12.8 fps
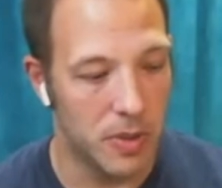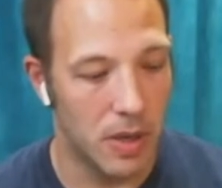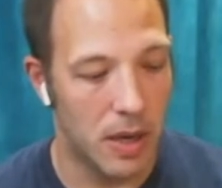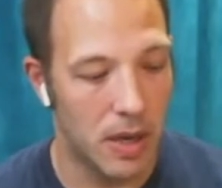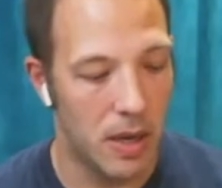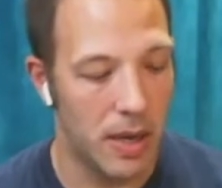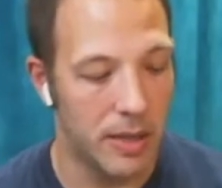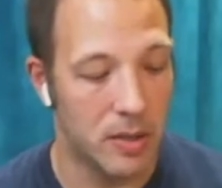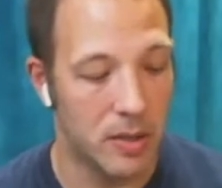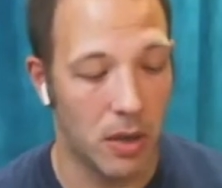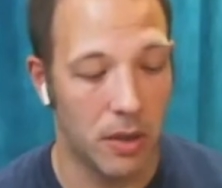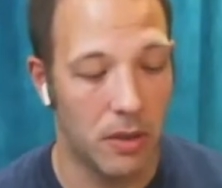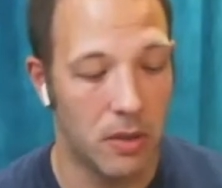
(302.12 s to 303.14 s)
I saw
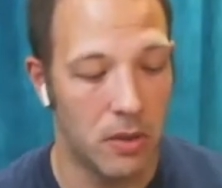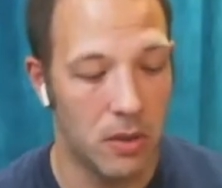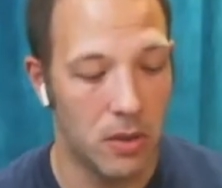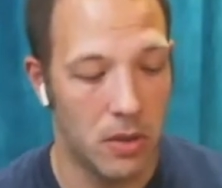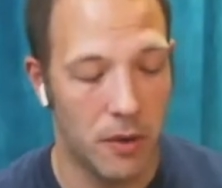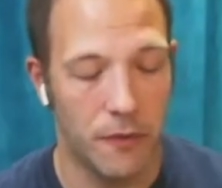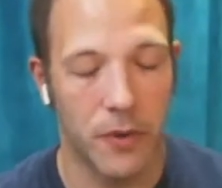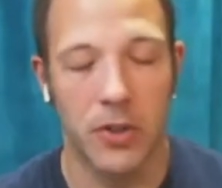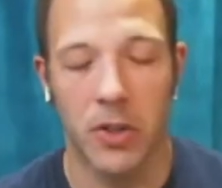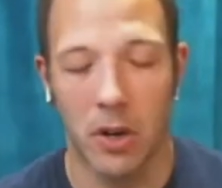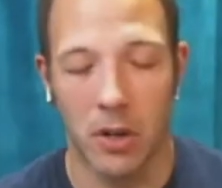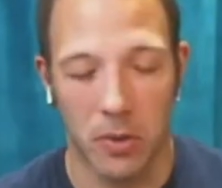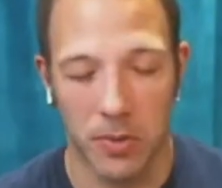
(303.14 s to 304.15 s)
the first
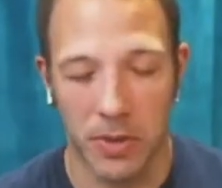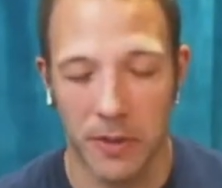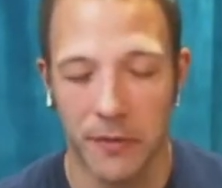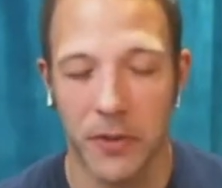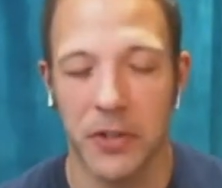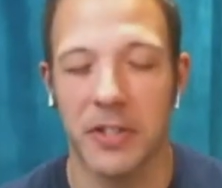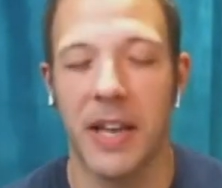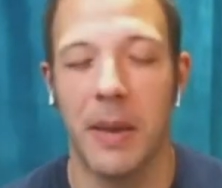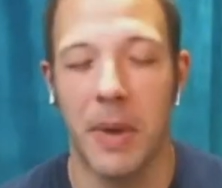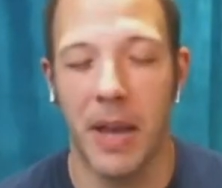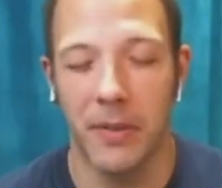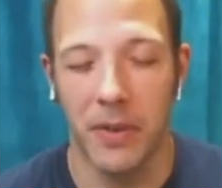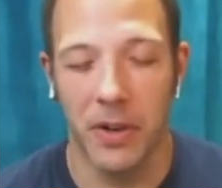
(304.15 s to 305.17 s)
article was the first time I
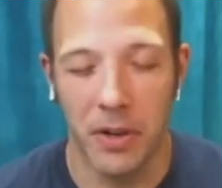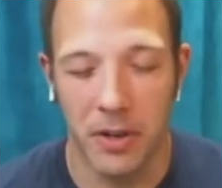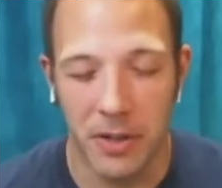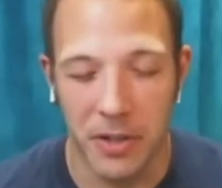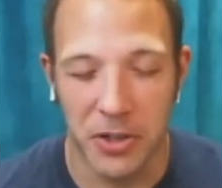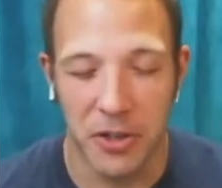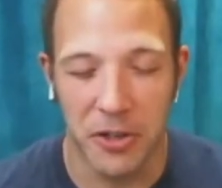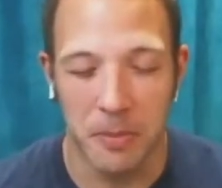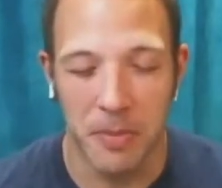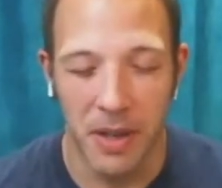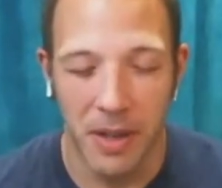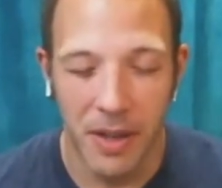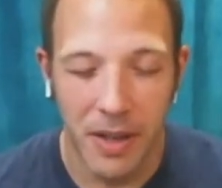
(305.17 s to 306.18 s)
ever heard the term
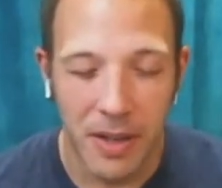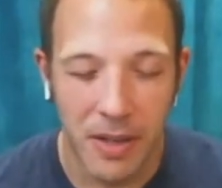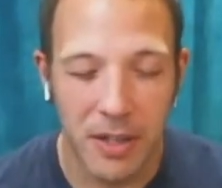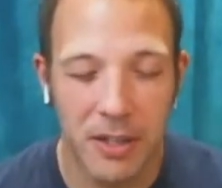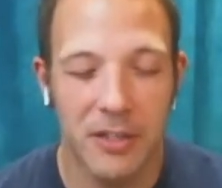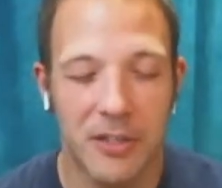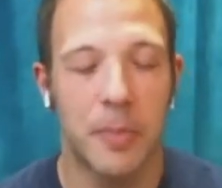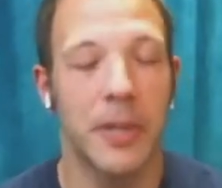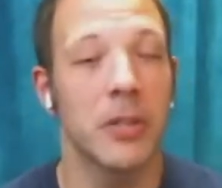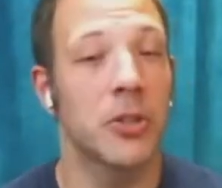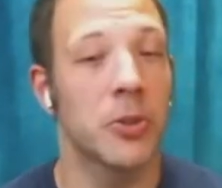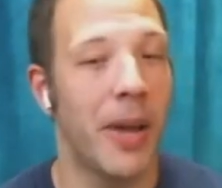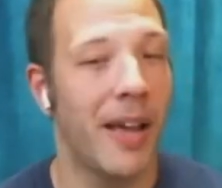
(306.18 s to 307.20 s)

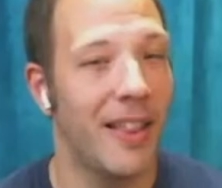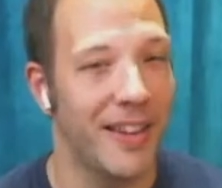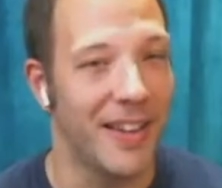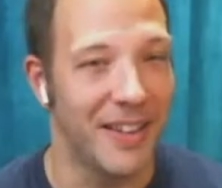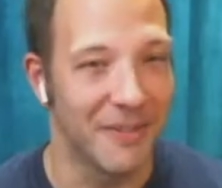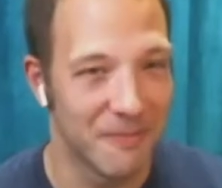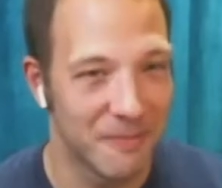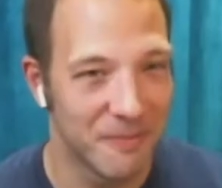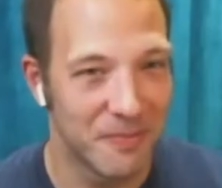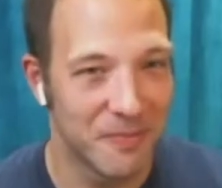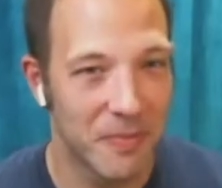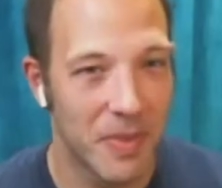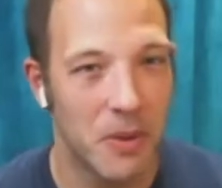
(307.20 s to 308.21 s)
conspirituality,
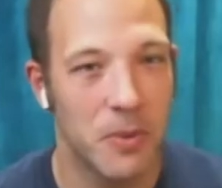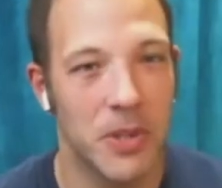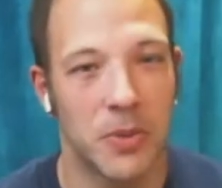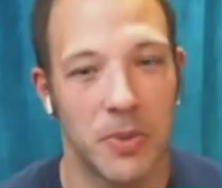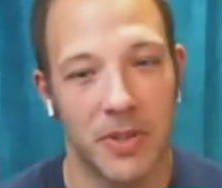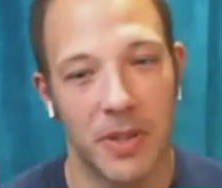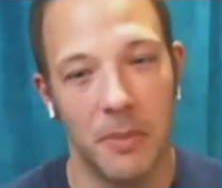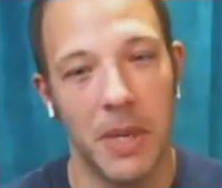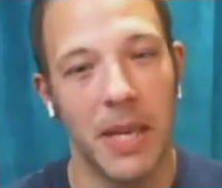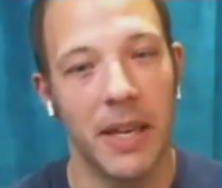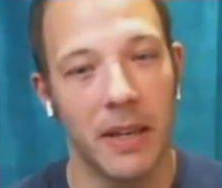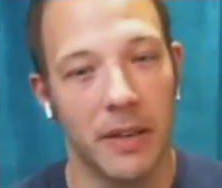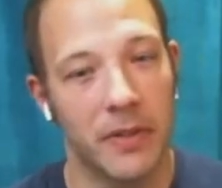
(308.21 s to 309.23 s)
which was the
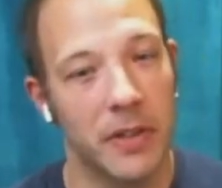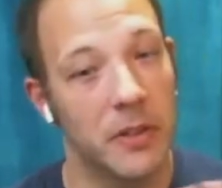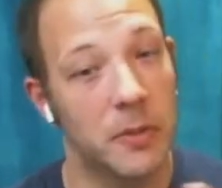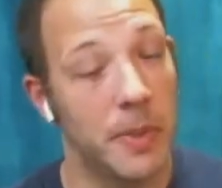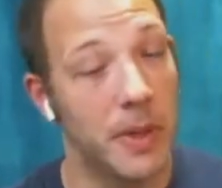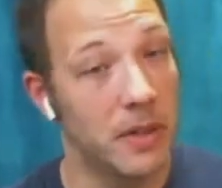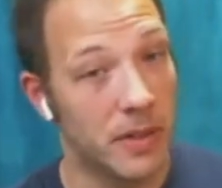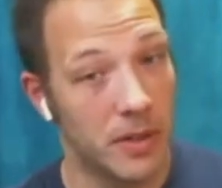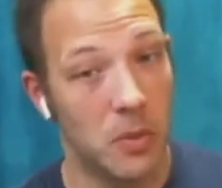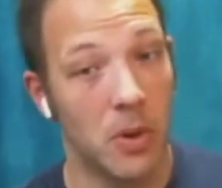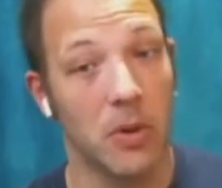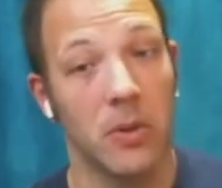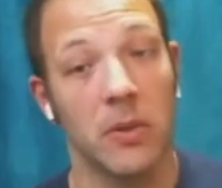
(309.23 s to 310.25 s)
meeting of conspiracy
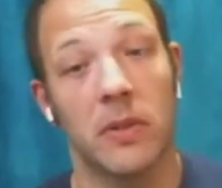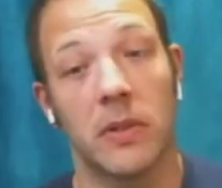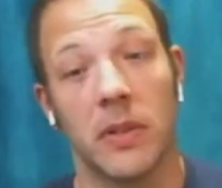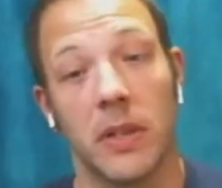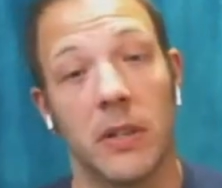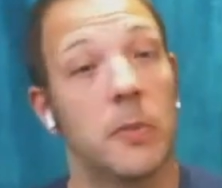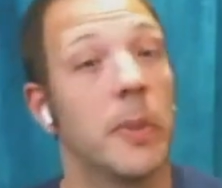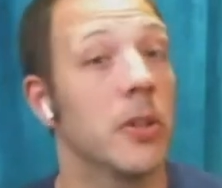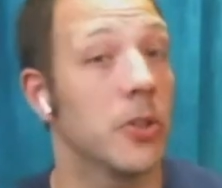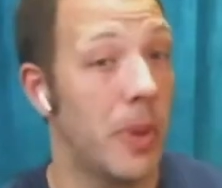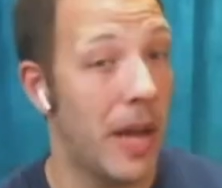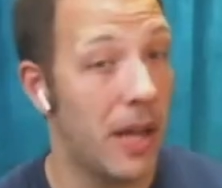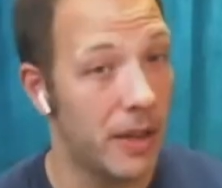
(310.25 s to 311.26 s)
worlds and
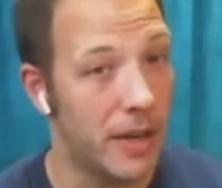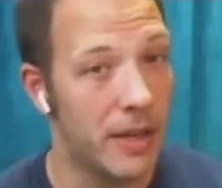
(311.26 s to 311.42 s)
spirituality.